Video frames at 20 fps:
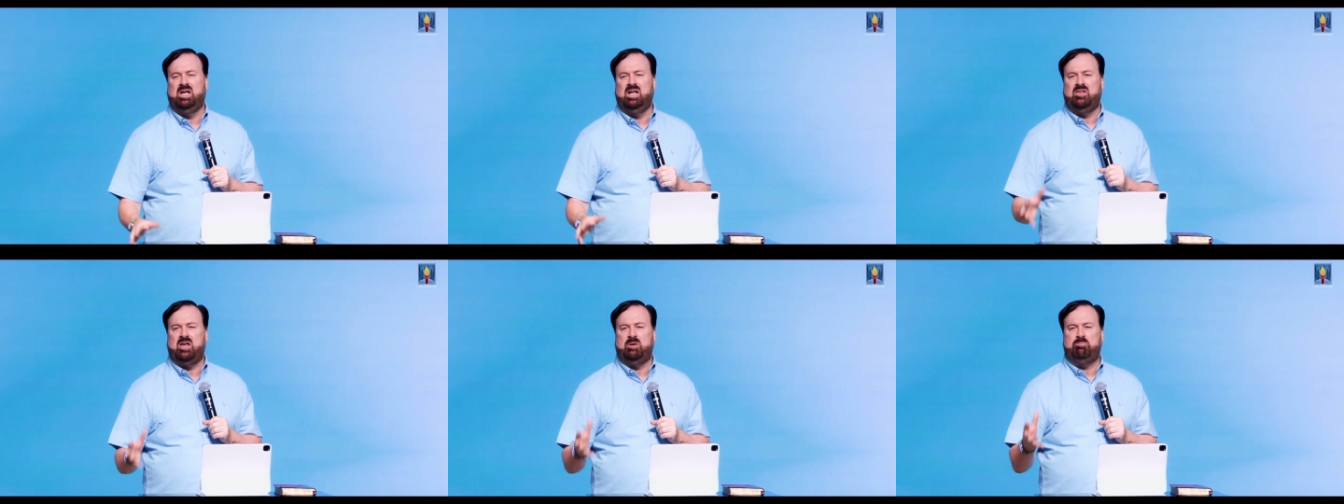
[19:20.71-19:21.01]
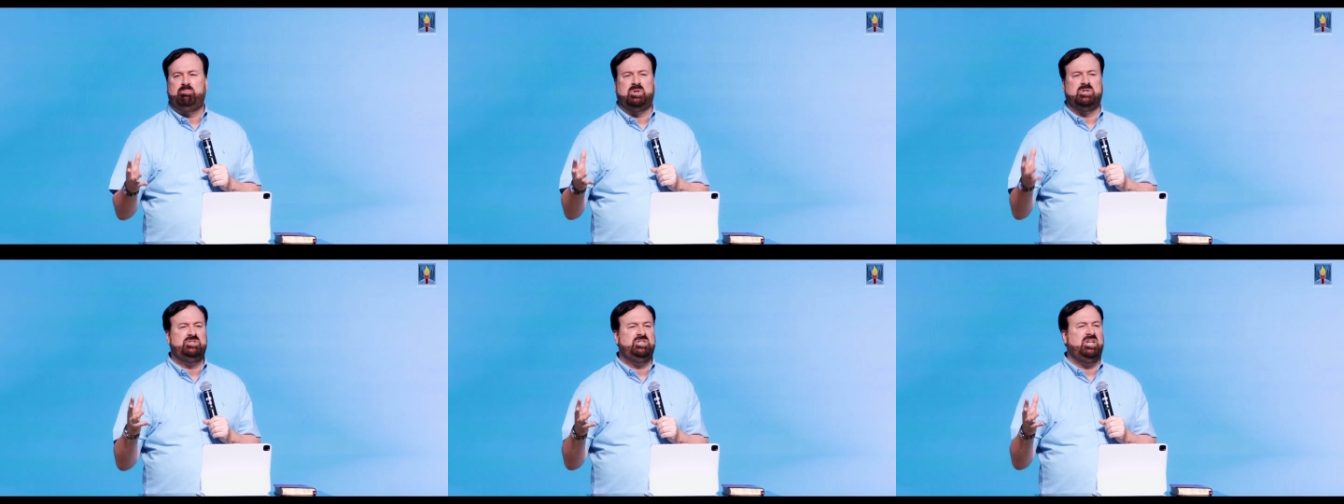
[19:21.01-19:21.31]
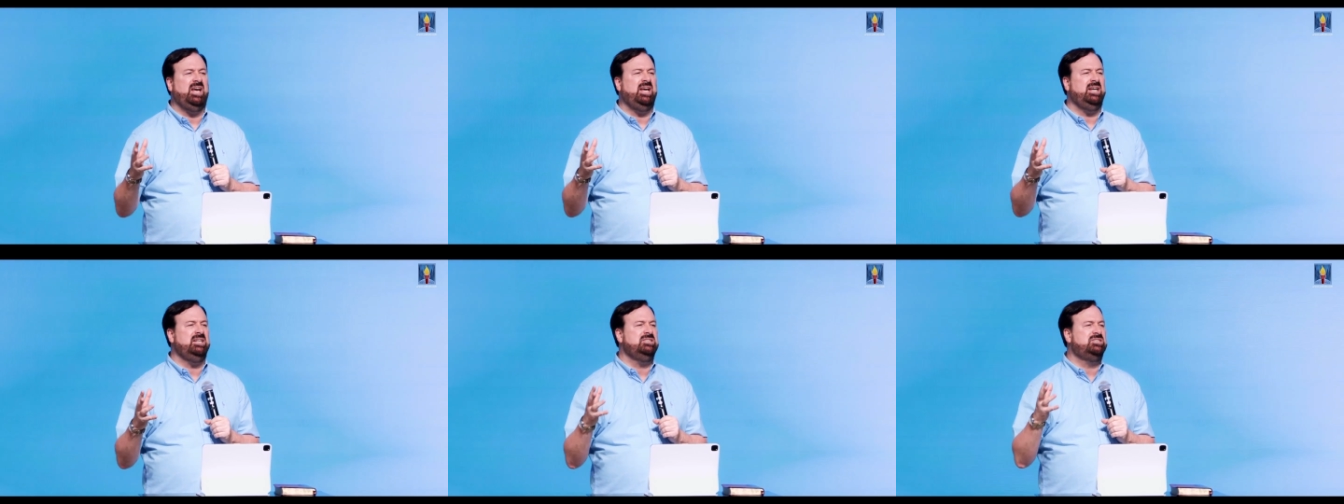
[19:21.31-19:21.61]
that
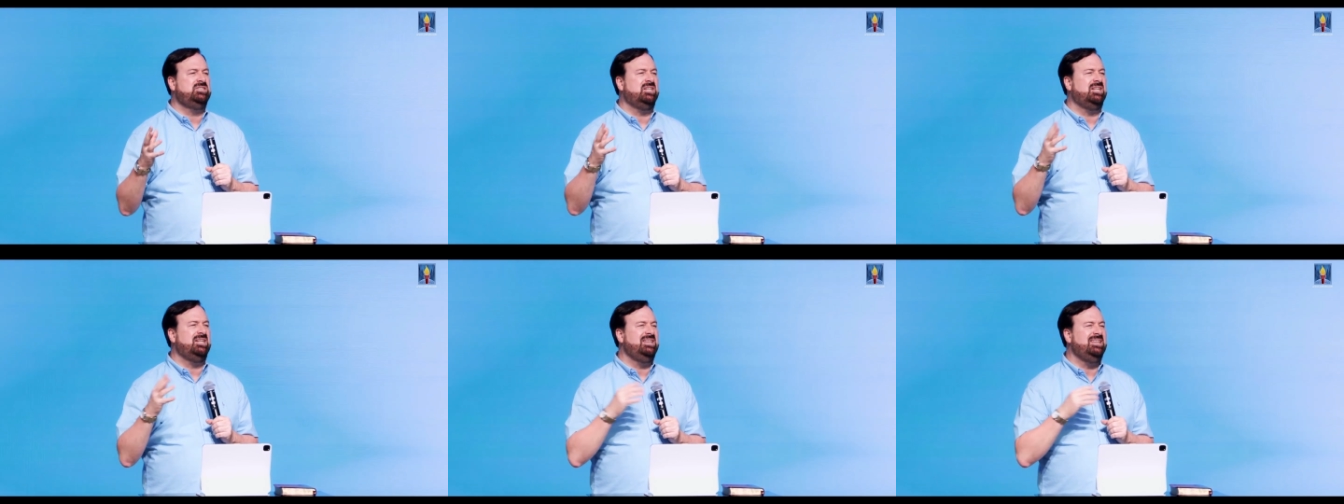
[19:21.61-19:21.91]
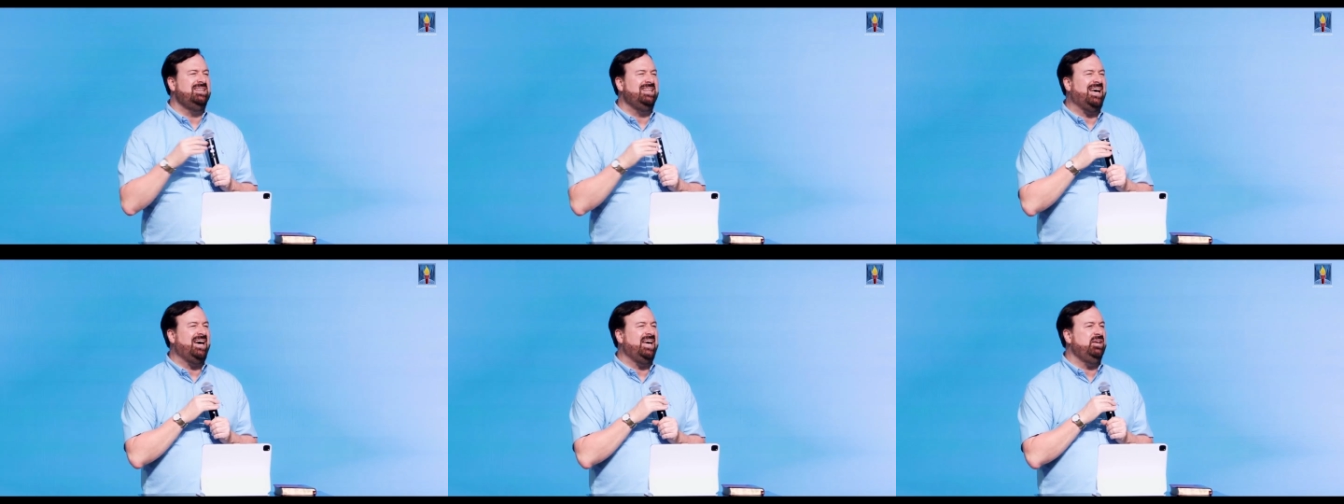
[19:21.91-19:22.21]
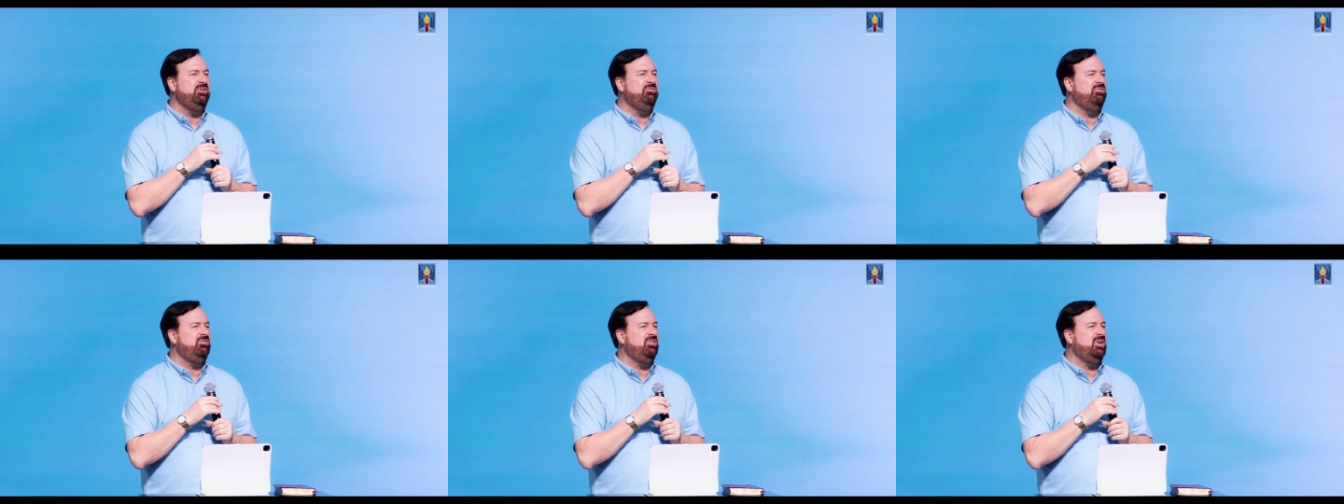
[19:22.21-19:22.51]
pertain to
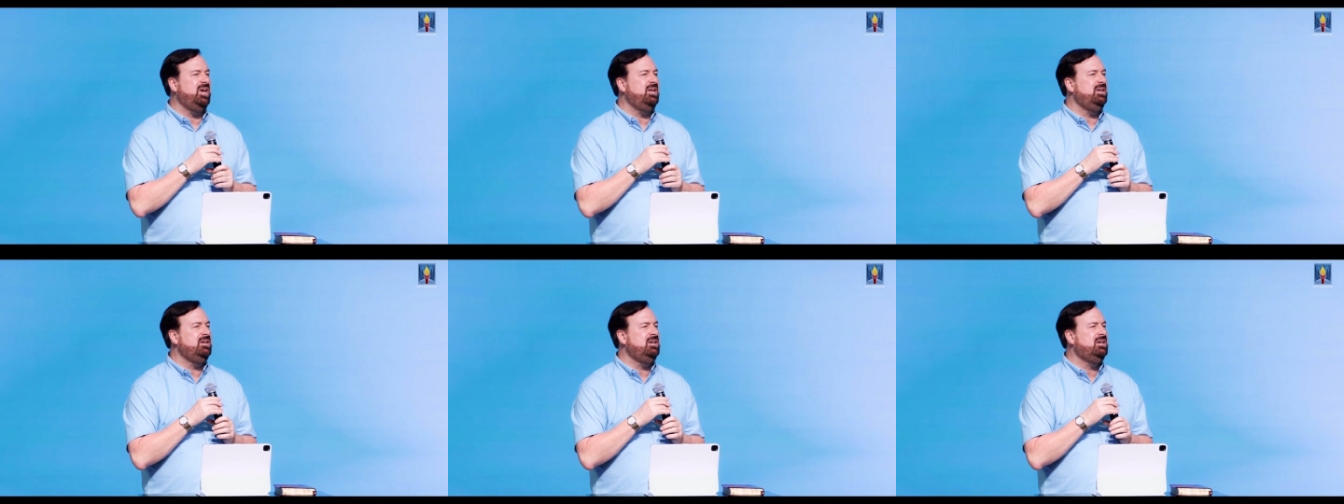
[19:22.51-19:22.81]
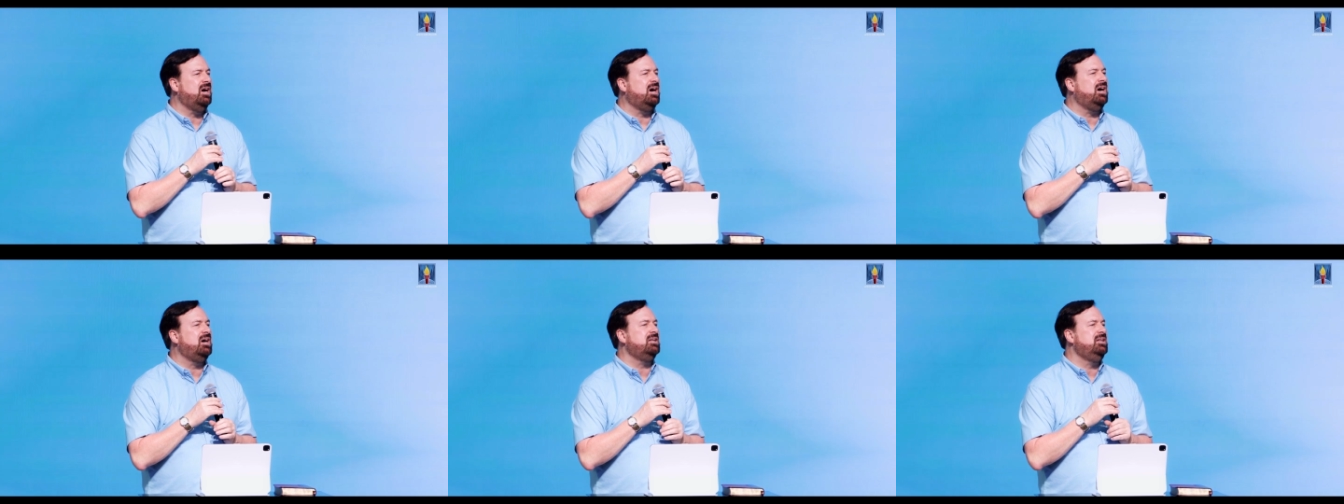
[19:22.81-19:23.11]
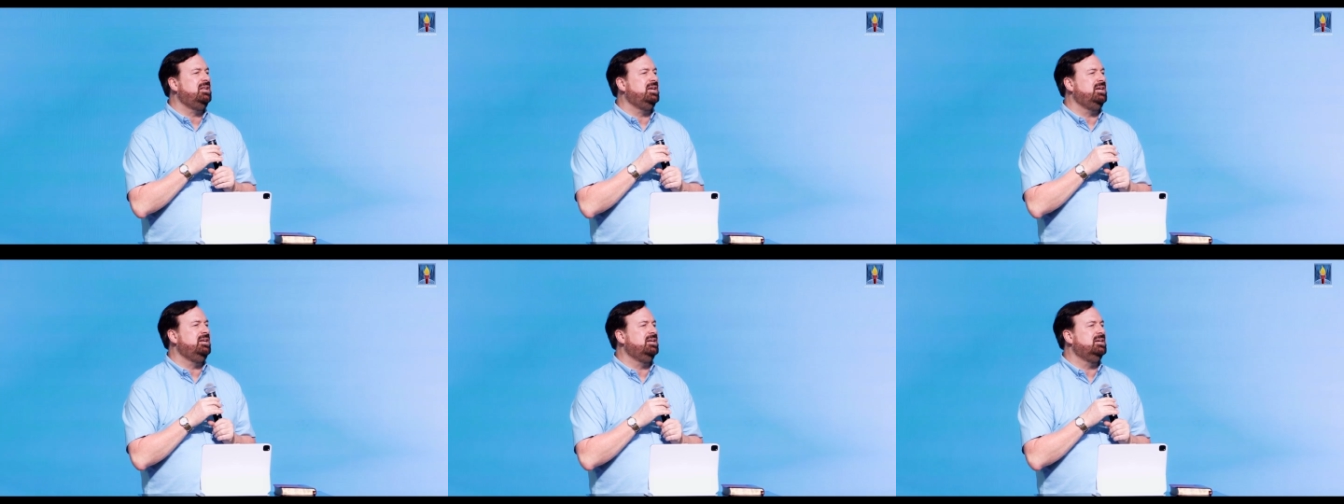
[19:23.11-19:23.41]
life and
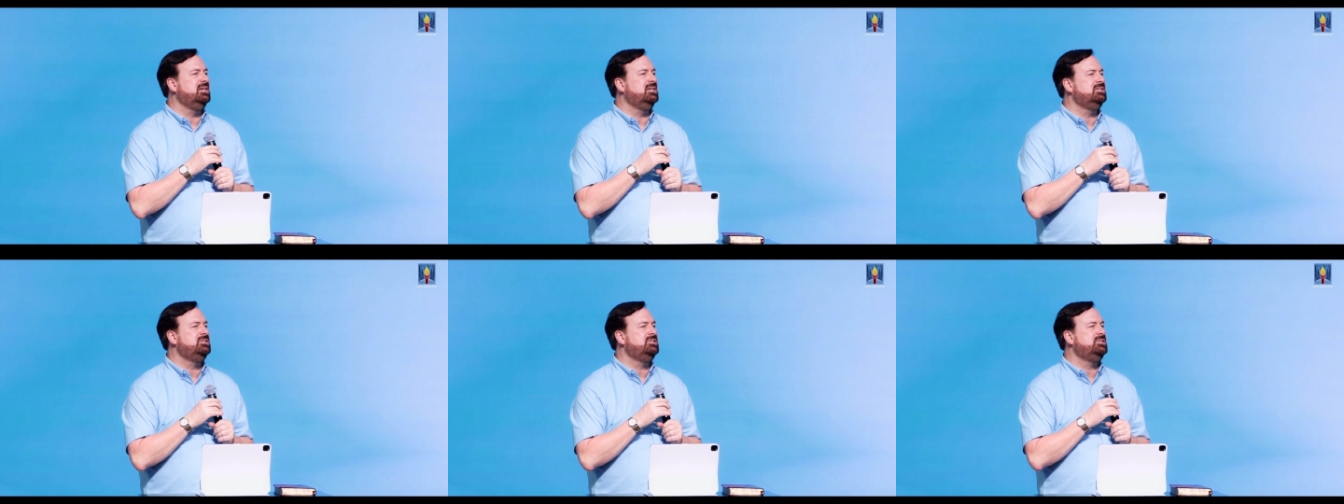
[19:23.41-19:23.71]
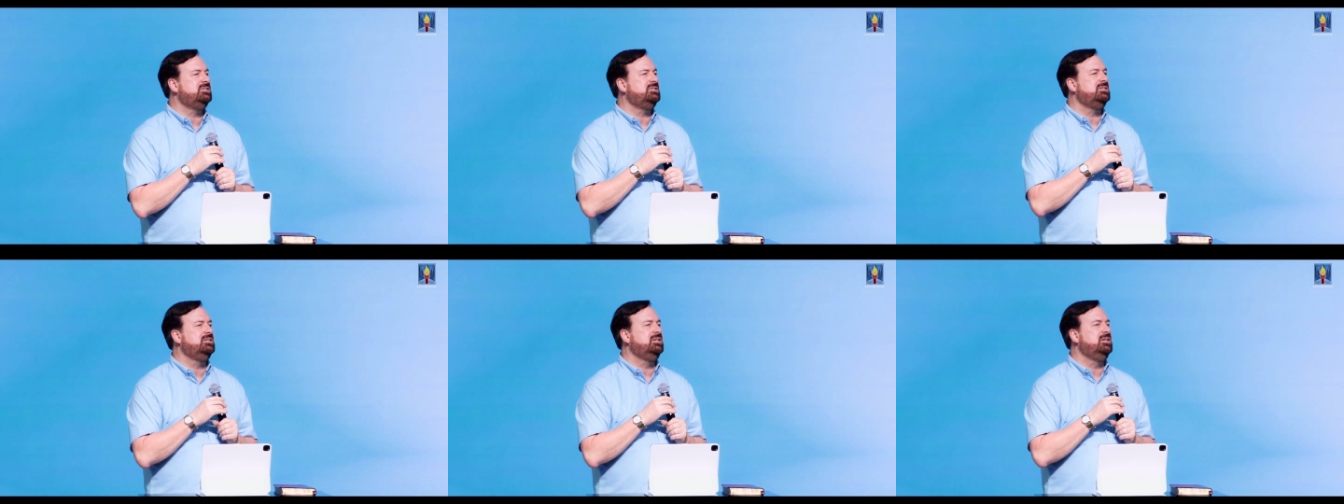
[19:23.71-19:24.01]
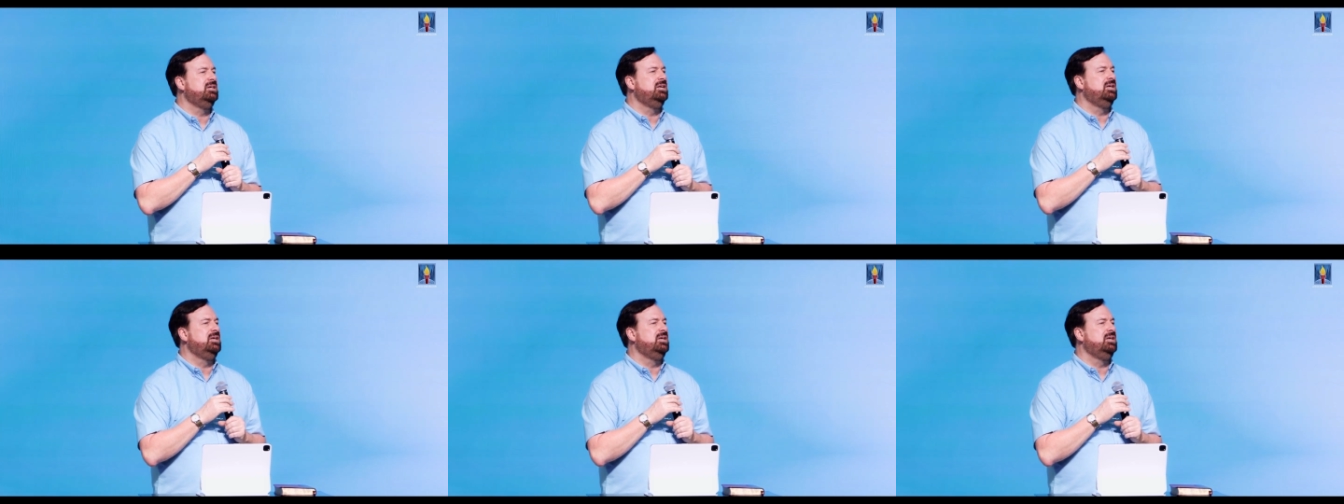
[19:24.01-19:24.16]
godliness.